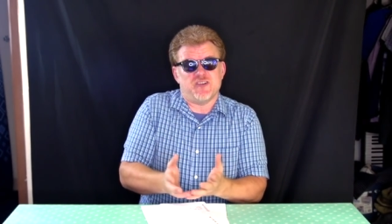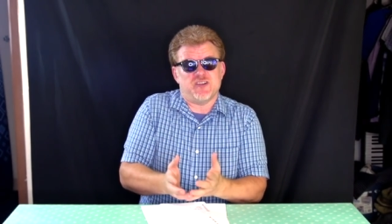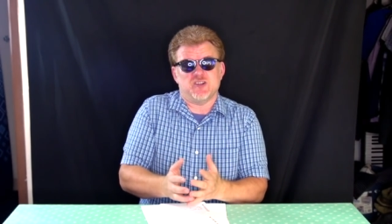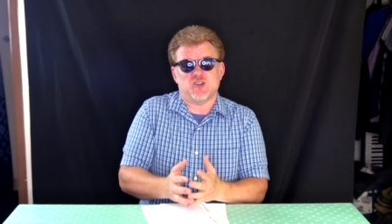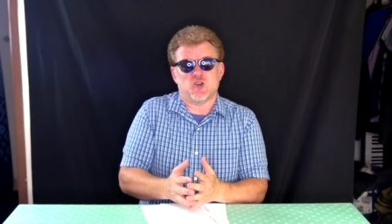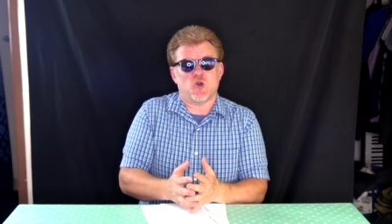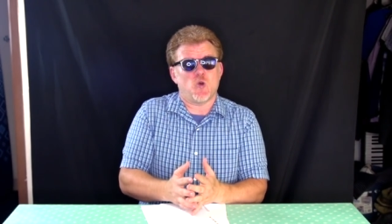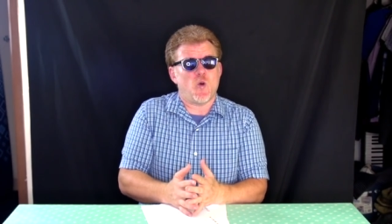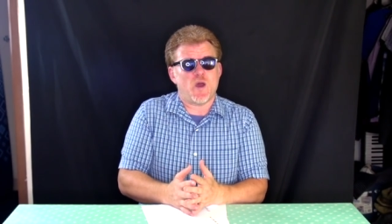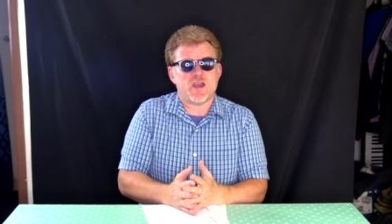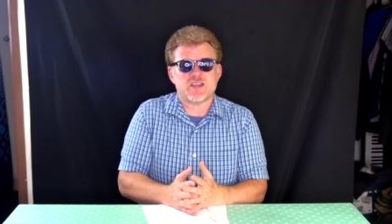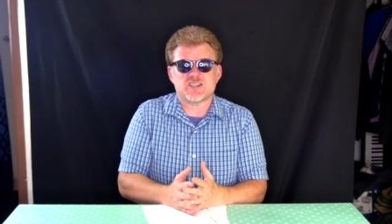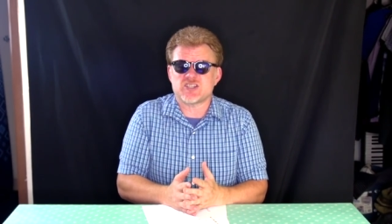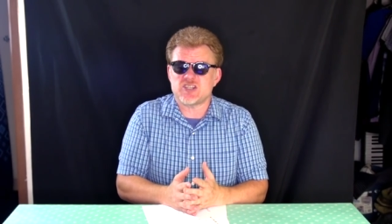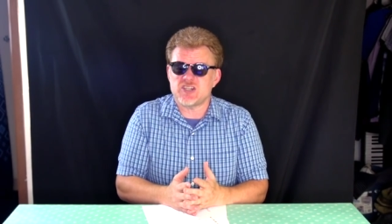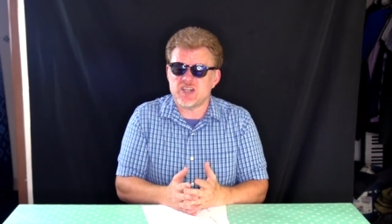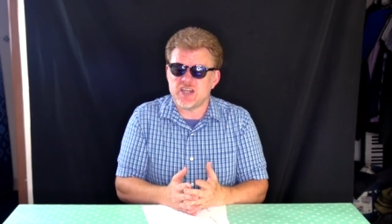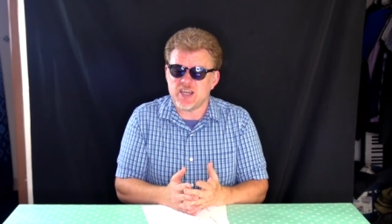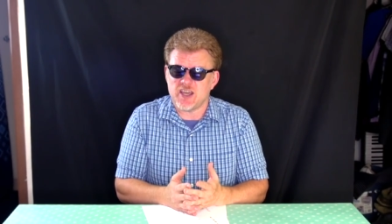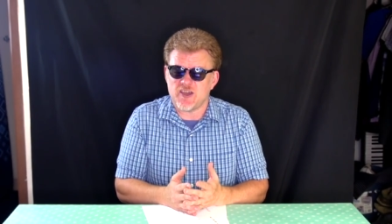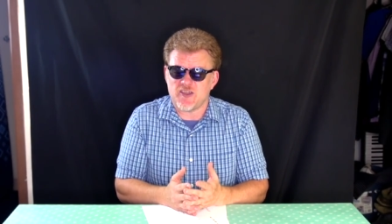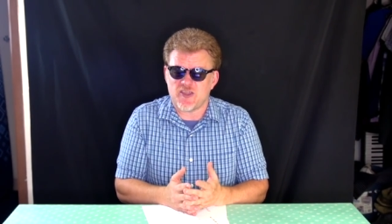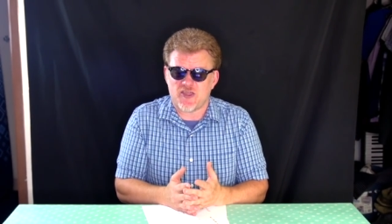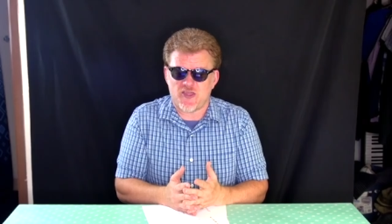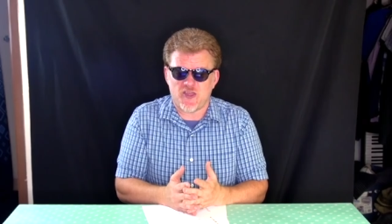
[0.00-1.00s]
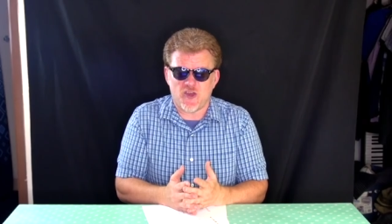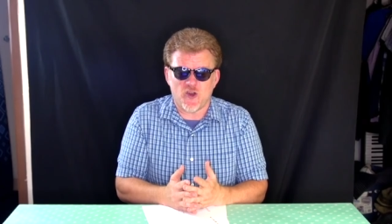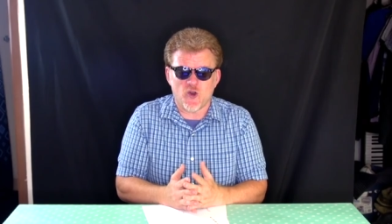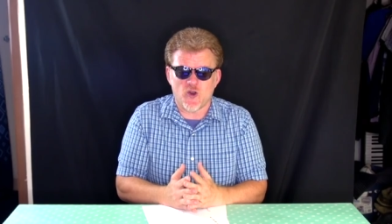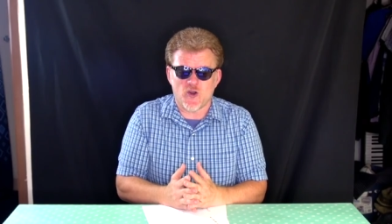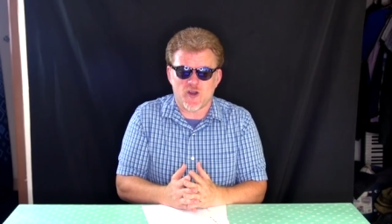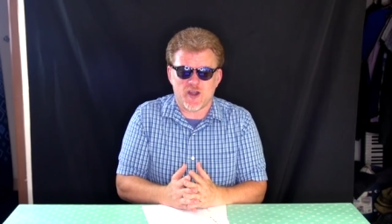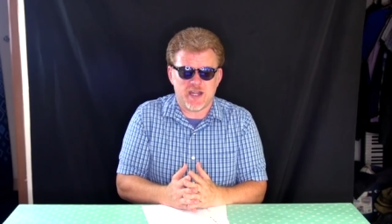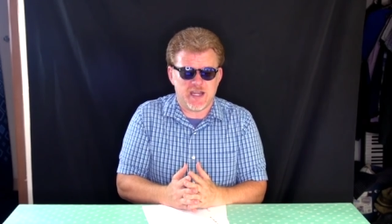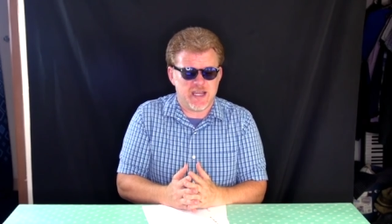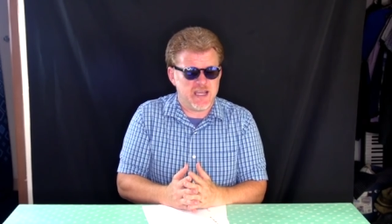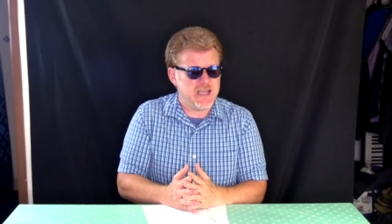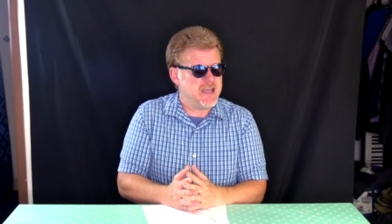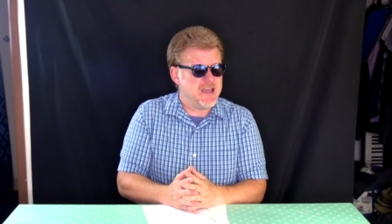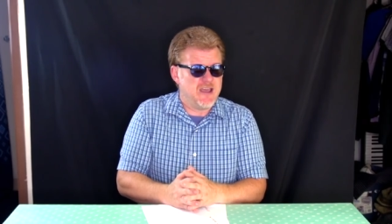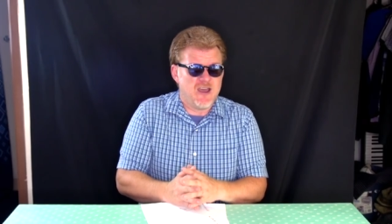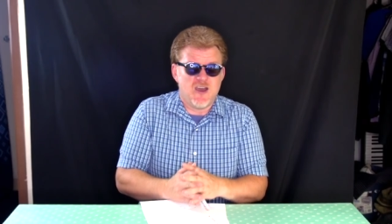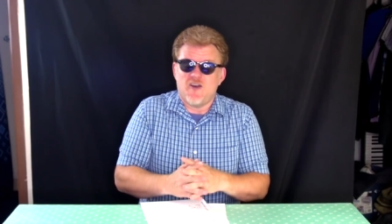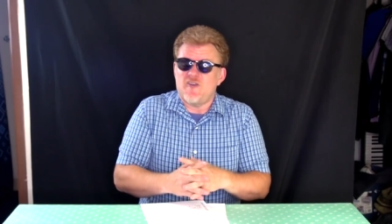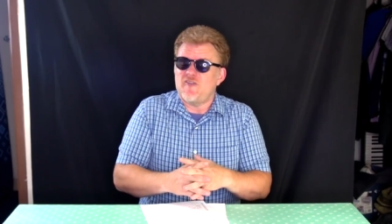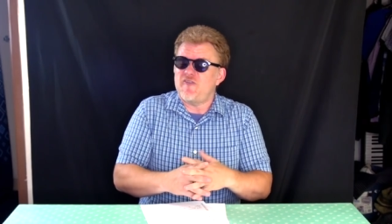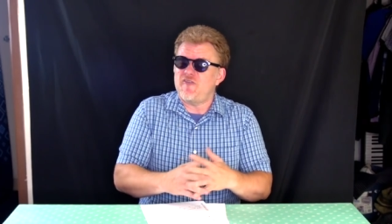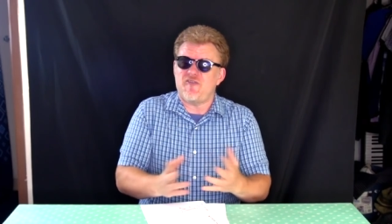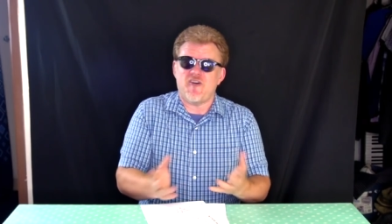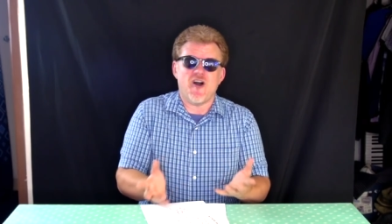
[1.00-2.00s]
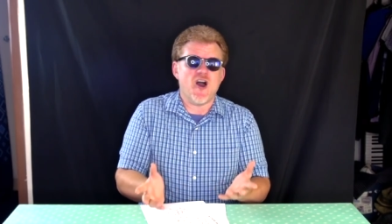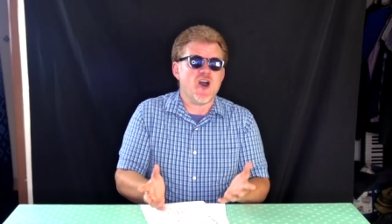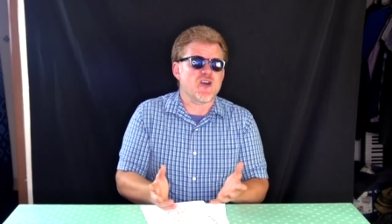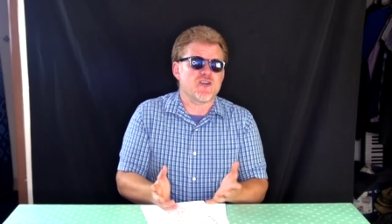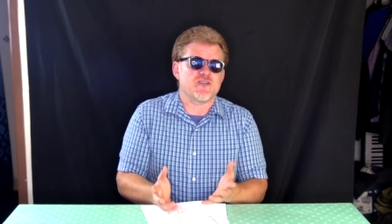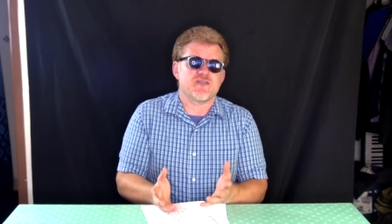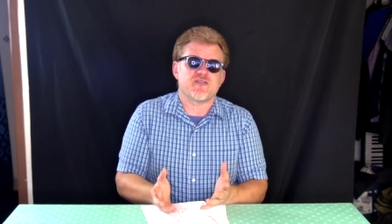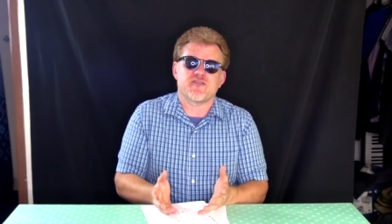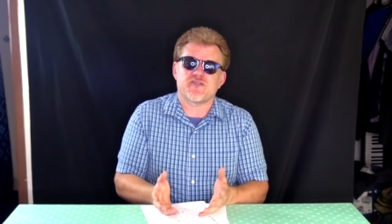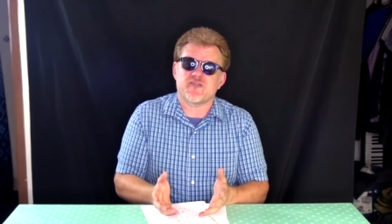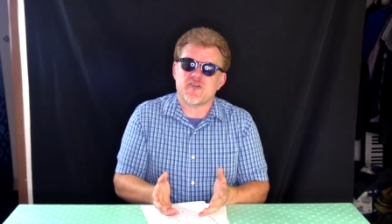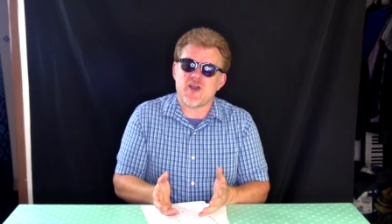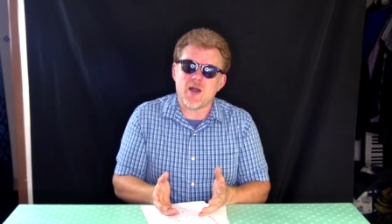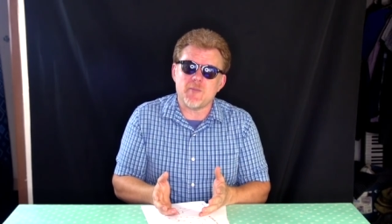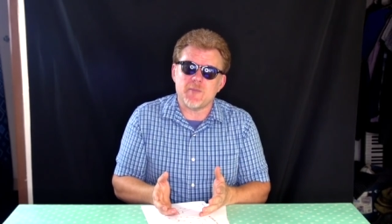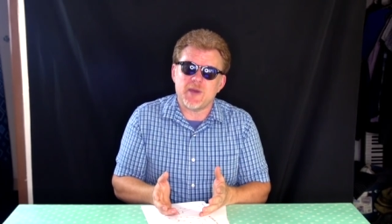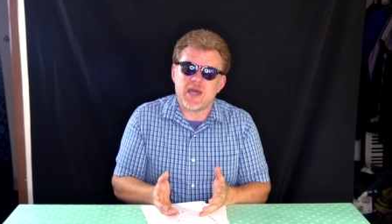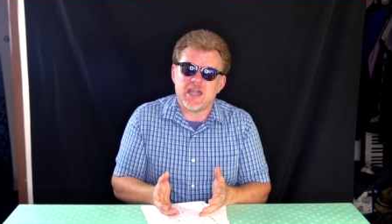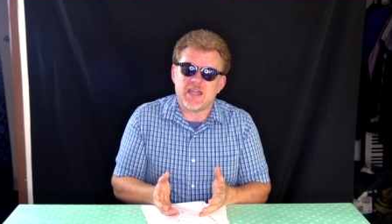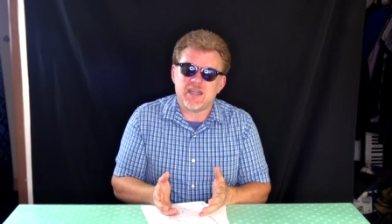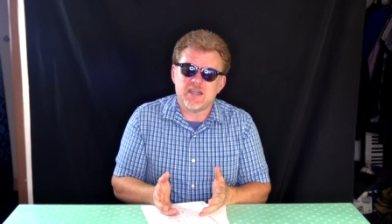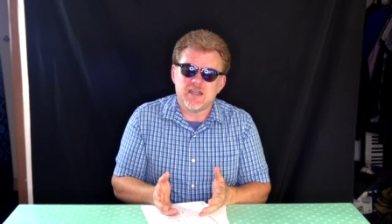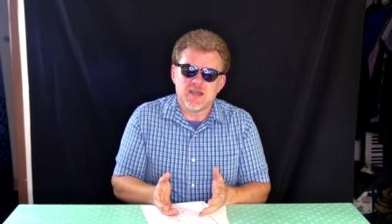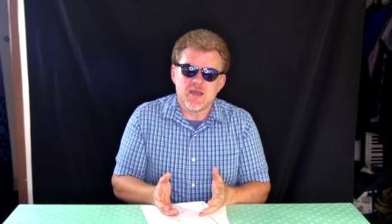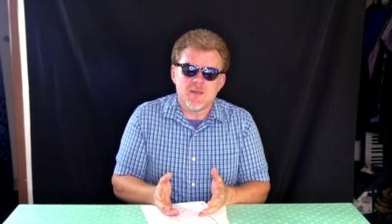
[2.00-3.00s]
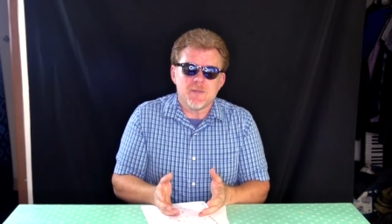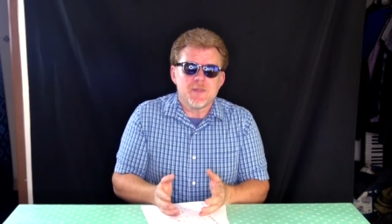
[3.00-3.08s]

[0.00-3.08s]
and questioning authority. Far from it.